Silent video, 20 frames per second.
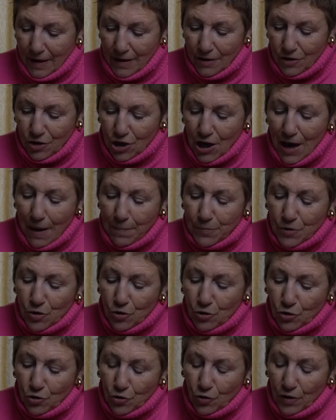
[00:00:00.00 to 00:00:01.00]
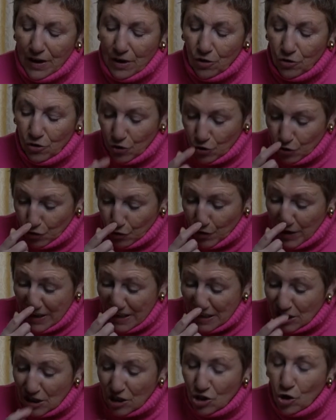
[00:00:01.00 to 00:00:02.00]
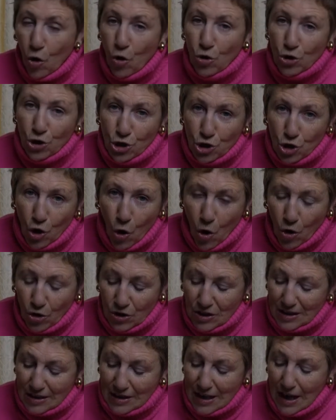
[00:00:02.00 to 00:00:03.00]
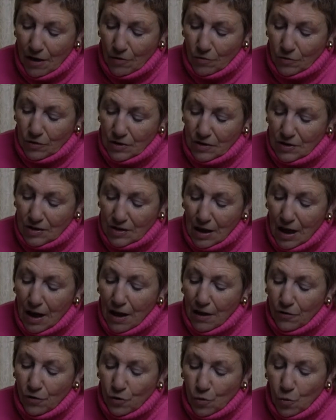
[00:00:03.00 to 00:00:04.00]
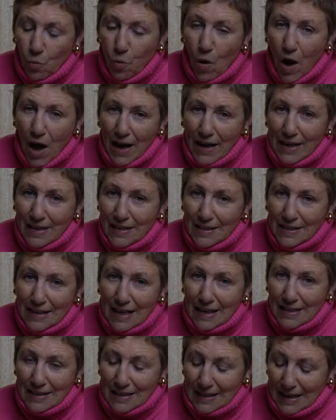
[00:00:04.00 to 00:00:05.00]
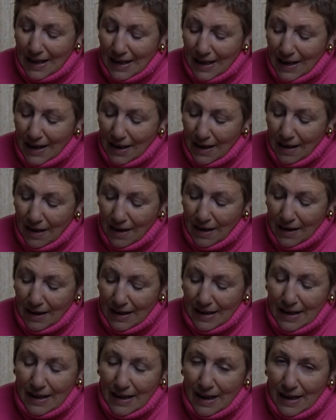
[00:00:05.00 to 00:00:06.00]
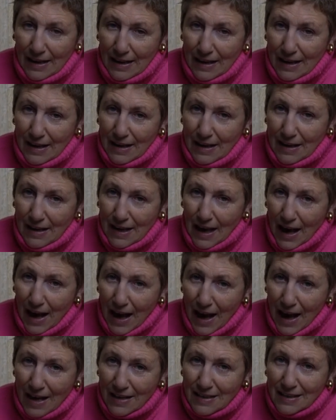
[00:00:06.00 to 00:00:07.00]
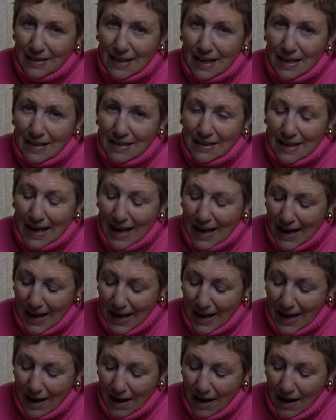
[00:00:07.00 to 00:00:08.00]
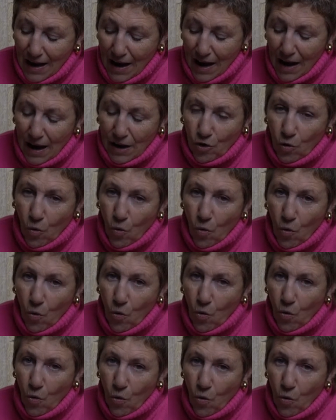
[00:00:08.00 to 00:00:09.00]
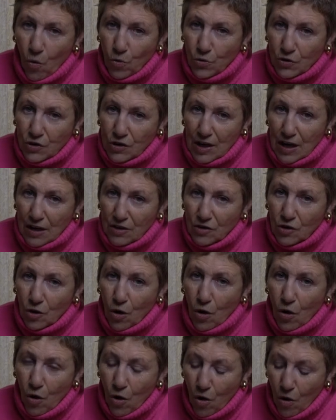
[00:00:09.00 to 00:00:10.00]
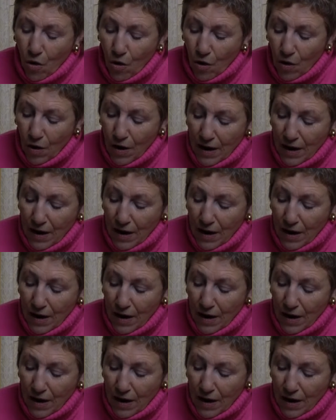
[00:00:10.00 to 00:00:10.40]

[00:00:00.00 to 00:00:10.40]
Chapter 3 are the three short sounds. The Y says I, A says E, and O says O.